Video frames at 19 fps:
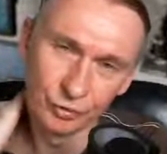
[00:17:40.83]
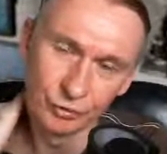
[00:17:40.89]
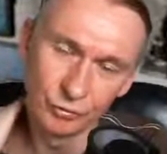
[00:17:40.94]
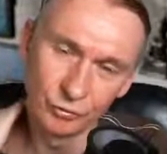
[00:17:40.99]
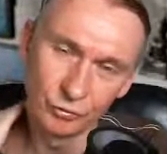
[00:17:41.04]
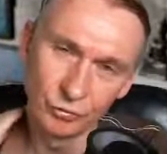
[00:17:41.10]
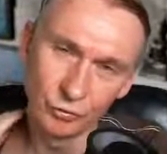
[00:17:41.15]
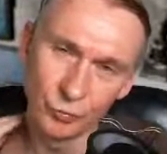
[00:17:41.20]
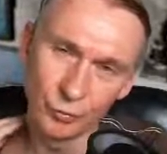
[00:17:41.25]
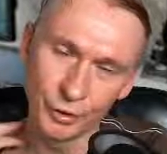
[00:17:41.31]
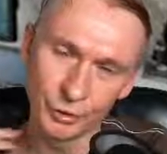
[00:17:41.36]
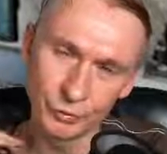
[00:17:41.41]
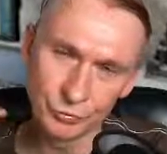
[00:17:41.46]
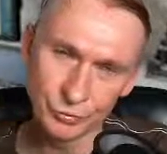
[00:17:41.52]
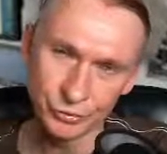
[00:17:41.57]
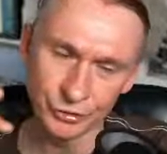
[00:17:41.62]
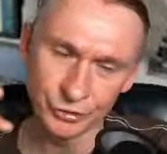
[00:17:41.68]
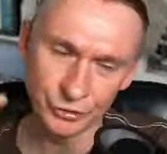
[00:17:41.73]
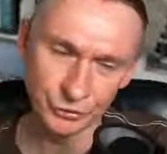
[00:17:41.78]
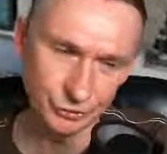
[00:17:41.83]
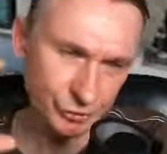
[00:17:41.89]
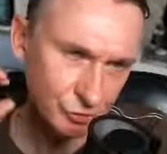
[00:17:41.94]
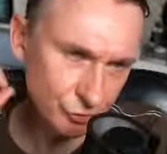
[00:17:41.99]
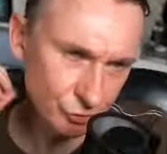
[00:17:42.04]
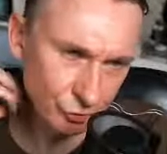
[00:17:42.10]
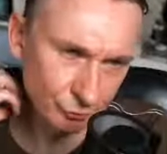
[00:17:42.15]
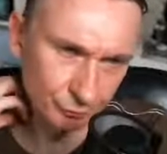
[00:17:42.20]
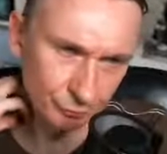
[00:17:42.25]
way to set
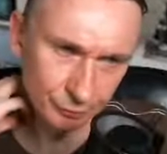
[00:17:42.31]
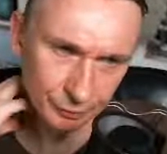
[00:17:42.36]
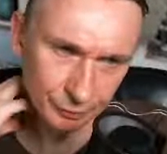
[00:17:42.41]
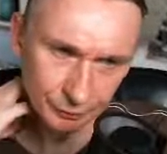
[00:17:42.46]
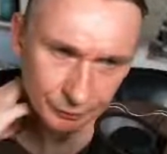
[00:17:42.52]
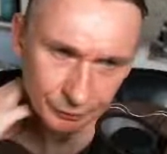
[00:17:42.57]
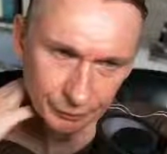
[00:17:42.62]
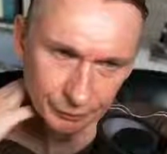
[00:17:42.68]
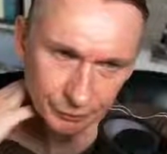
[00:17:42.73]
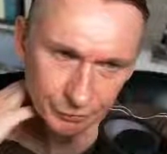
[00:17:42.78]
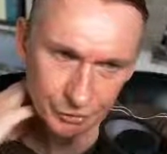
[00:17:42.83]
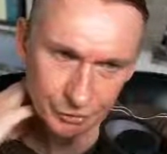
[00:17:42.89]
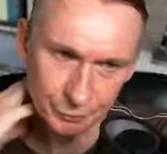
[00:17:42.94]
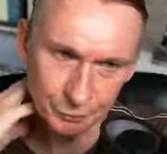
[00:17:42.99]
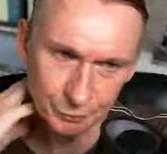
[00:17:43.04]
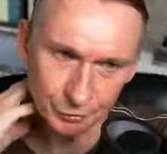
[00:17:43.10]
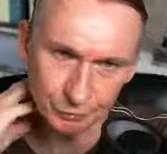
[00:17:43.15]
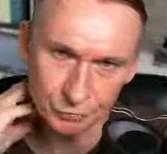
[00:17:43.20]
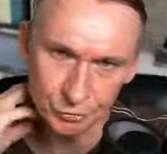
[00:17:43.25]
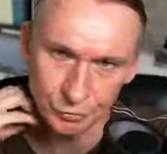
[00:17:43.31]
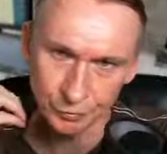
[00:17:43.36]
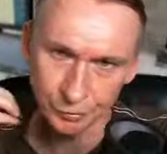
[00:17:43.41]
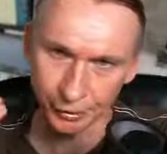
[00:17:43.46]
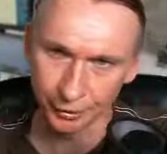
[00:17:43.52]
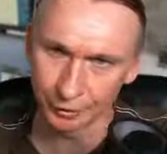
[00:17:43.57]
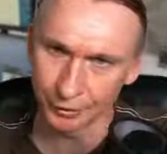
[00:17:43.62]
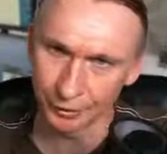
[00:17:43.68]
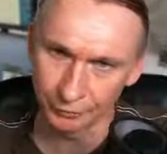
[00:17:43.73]
this up in this manner, so
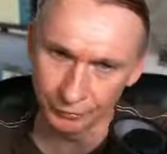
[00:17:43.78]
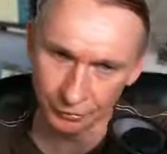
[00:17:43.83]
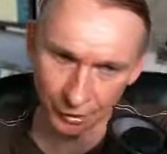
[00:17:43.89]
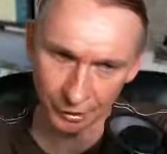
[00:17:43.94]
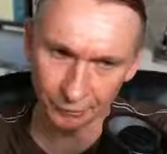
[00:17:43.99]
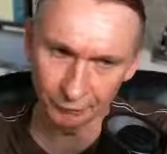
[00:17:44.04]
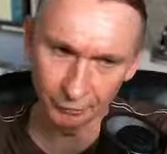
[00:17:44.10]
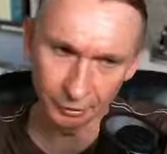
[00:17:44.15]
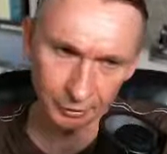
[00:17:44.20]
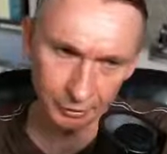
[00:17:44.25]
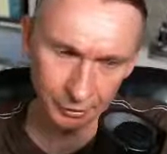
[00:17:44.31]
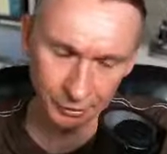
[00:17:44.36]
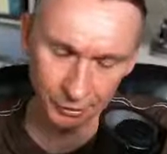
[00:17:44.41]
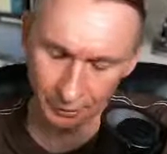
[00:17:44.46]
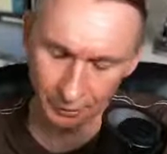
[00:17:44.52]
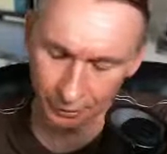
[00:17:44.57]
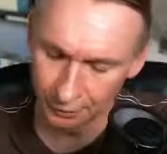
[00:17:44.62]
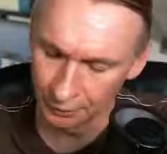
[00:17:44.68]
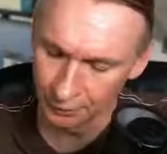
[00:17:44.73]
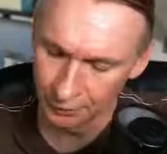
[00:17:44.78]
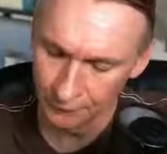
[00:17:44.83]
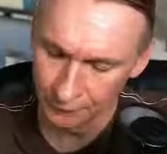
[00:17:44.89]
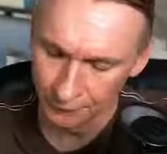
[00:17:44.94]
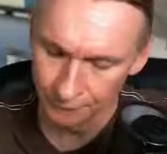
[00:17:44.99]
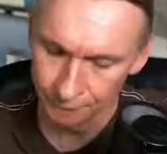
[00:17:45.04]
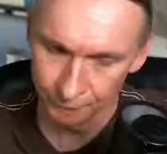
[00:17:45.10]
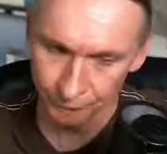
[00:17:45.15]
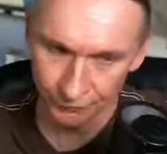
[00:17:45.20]
I can directly
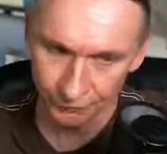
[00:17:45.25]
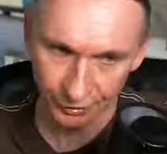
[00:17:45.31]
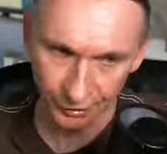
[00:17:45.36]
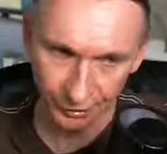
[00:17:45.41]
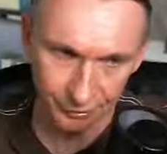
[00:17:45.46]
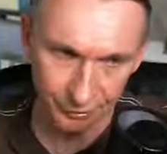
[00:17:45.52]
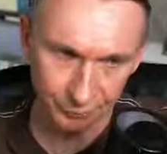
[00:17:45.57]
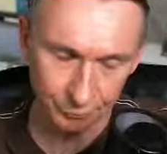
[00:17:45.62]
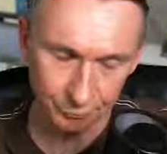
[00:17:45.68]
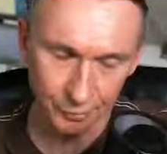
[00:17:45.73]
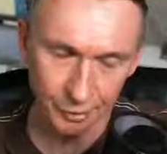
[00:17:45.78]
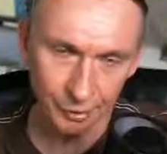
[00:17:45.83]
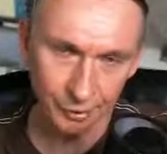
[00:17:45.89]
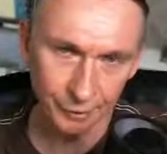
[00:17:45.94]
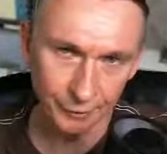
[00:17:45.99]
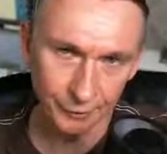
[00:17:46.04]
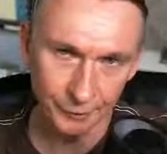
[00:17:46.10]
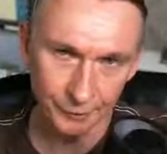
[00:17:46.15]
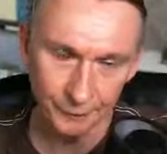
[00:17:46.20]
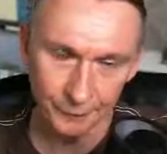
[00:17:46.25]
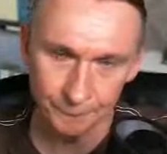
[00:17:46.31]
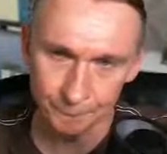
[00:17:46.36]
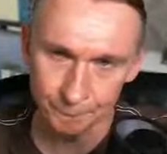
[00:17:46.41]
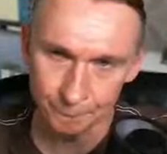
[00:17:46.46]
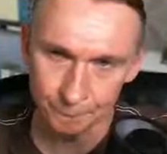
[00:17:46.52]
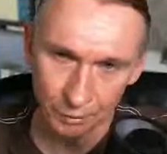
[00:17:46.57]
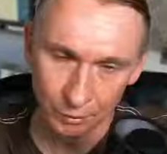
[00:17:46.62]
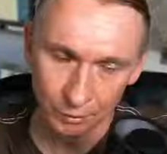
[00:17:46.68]
edit my
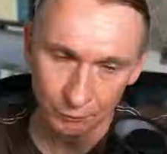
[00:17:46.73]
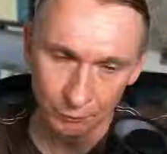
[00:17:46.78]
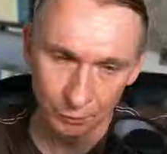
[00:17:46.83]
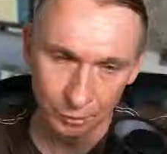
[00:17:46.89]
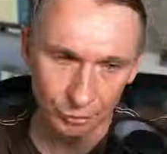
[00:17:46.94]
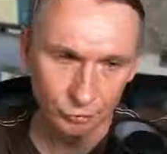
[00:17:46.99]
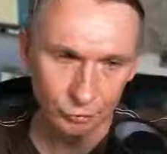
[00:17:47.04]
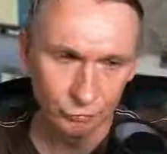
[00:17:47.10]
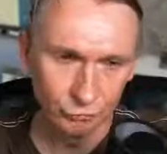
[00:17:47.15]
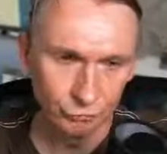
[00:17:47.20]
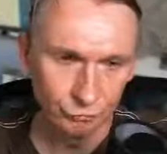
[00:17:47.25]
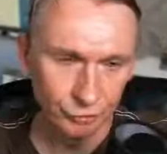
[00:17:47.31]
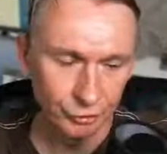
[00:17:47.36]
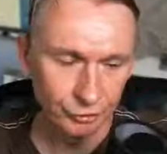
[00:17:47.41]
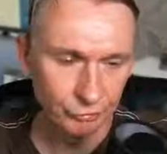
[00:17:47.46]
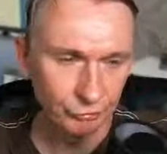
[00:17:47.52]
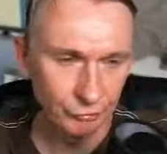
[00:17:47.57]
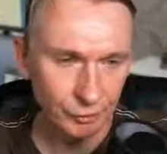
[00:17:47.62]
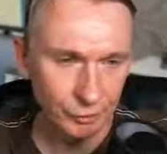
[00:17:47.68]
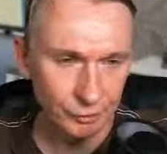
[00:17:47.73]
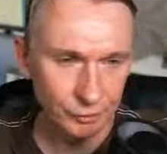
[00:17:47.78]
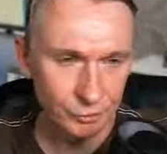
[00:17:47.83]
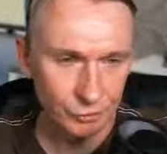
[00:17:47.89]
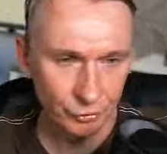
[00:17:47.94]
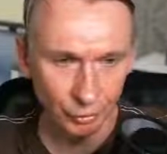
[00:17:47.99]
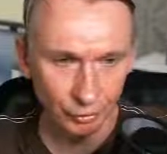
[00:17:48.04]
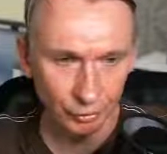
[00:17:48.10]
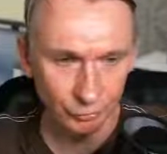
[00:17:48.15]
my config files
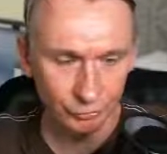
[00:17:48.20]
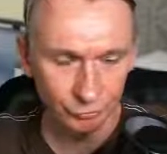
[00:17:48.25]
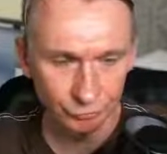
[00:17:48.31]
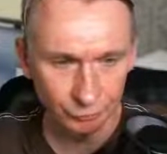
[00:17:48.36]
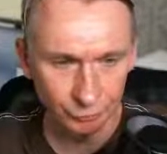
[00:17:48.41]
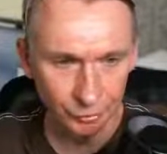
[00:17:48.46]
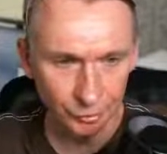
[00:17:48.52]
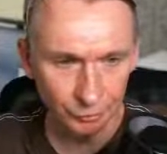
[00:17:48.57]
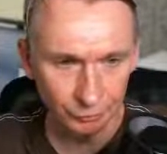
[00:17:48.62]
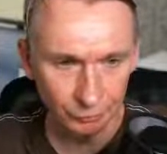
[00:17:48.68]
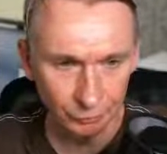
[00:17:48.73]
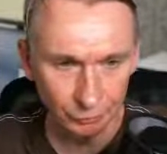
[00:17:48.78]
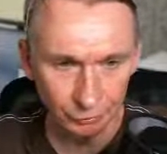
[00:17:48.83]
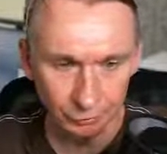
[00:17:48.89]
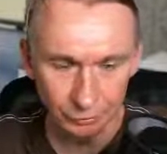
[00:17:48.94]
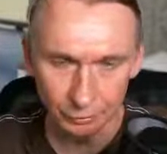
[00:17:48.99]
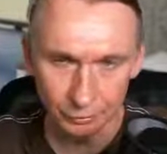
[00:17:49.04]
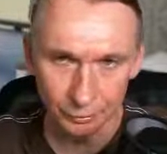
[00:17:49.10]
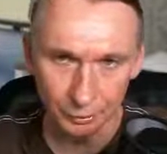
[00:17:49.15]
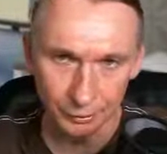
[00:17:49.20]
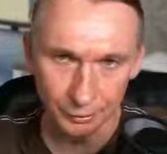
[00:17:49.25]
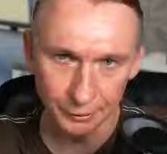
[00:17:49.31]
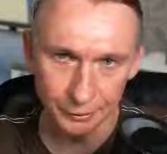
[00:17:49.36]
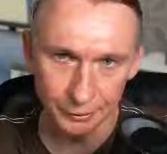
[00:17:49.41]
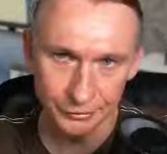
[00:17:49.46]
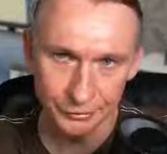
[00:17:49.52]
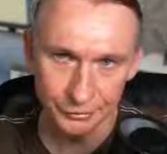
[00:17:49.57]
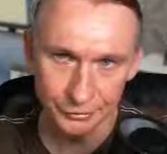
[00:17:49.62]
out of my
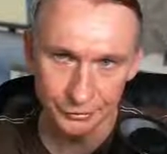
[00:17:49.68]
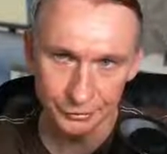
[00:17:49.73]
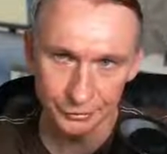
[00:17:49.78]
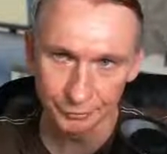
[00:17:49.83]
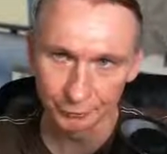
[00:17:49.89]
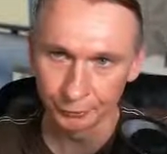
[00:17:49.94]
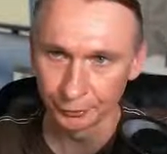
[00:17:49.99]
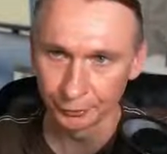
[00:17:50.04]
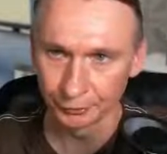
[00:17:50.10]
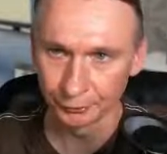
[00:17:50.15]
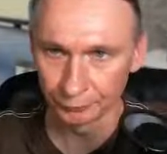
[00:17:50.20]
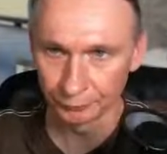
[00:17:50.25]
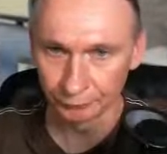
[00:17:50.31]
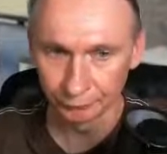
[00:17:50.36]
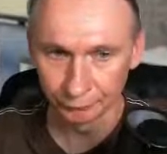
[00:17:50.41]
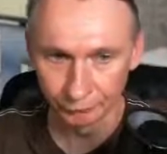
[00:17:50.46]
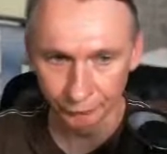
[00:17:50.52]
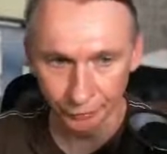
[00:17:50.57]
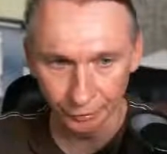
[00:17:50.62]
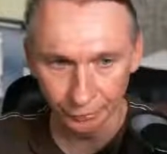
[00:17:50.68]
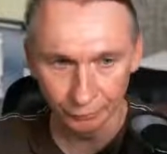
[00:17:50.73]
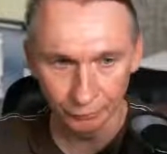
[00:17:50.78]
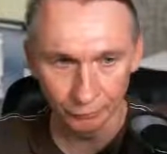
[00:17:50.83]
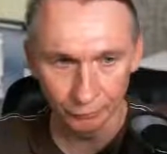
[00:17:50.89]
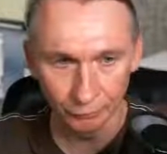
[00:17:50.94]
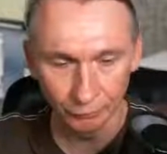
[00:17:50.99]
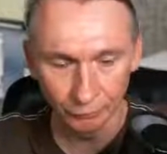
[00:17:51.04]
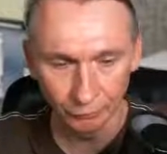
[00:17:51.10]
local system, and
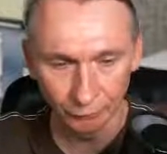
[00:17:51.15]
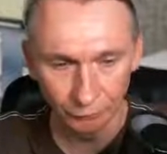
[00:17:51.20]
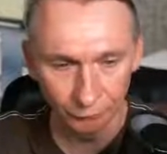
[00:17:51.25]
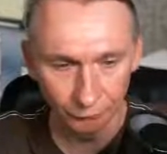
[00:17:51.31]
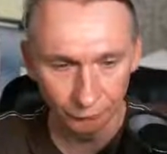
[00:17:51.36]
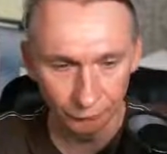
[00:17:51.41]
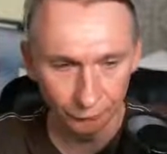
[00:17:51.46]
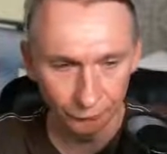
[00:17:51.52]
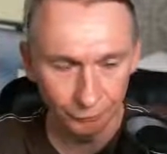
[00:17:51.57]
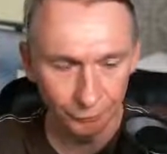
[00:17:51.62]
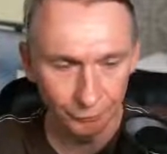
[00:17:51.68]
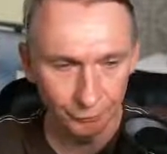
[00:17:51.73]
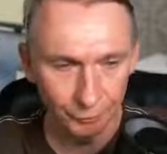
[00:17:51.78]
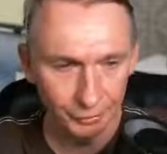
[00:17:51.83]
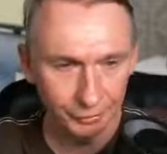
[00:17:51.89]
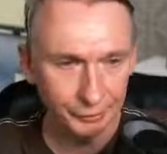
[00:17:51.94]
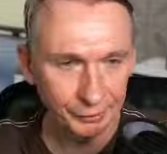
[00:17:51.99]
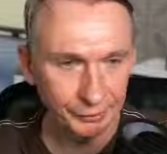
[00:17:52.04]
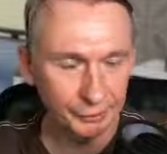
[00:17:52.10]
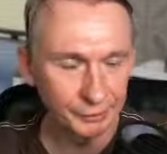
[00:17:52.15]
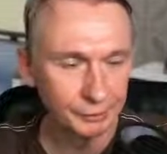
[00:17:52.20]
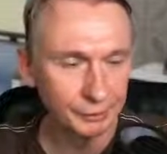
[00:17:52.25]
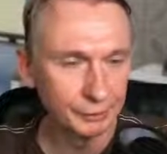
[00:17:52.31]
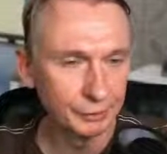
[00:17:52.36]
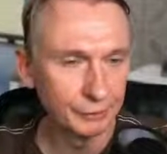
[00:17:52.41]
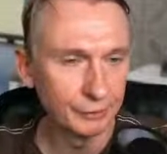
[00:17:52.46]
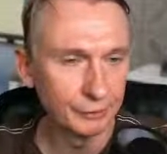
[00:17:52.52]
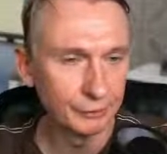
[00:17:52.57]
they're automatically
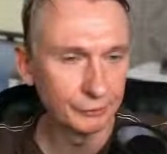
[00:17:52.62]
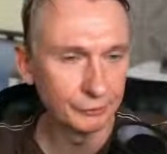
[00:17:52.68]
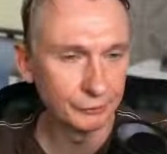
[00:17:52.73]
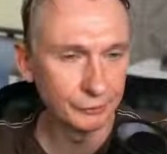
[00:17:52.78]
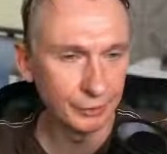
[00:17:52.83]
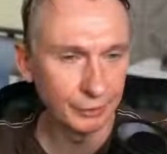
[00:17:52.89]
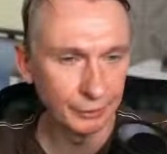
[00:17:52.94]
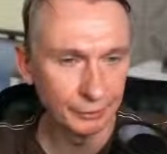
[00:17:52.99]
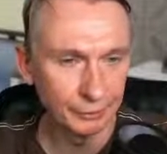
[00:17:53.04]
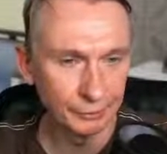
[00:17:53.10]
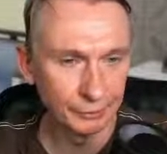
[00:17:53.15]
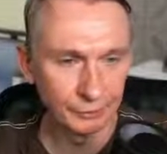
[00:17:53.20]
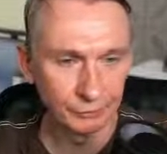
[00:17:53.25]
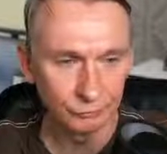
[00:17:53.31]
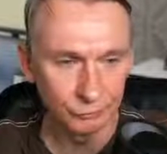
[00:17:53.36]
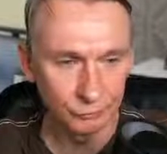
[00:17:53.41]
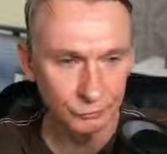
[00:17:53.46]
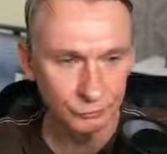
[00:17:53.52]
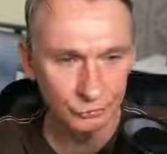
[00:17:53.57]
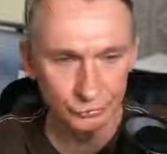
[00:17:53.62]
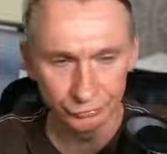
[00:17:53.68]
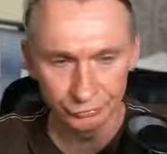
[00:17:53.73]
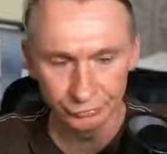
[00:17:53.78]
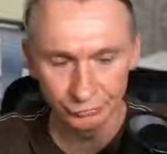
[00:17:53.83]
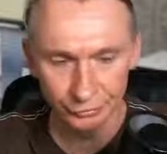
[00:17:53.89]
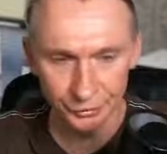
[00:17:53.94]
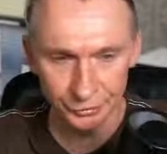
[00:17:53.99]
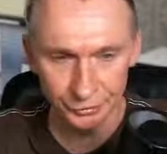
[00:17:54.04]
taken in
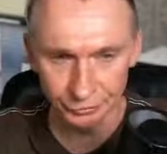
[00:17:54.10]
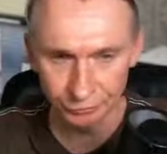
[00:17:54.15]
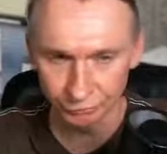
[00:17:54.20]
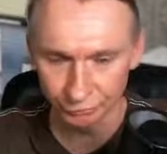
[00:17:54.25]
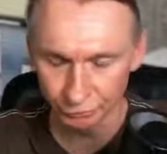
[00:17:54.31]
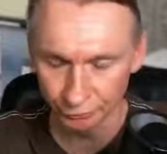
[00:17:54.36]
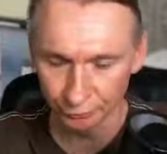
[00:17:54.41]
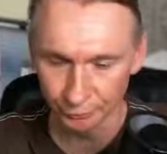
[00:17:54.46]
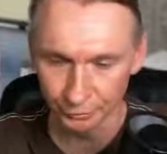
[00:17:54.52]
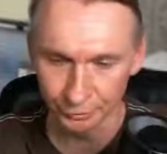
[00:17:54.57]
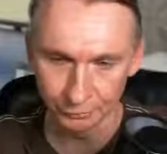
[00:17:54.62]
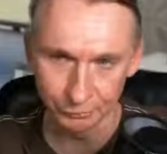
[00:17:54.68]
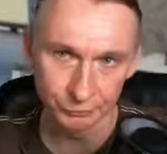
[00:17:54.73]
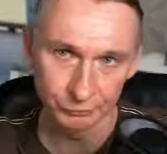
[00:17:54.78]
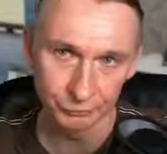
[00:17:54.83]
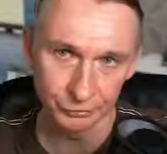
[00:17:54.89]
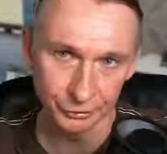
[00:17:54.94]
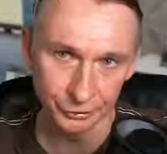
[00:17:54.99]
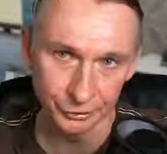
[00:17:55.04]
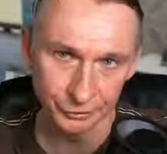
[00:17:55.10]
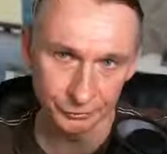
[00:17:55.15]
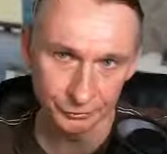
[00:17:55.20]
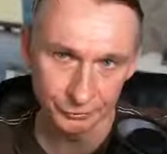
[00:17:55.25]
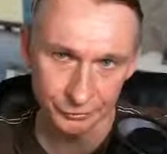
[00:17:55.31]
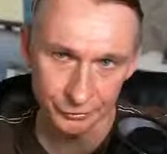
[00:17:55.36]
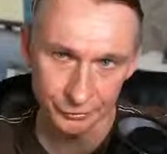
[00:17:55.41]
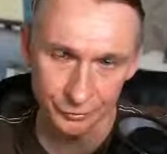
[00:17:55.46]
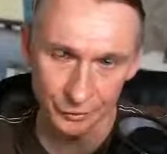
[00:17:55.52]
consideration for my
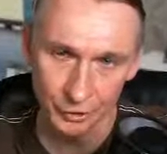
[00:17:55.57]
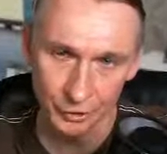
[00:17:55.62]
containers.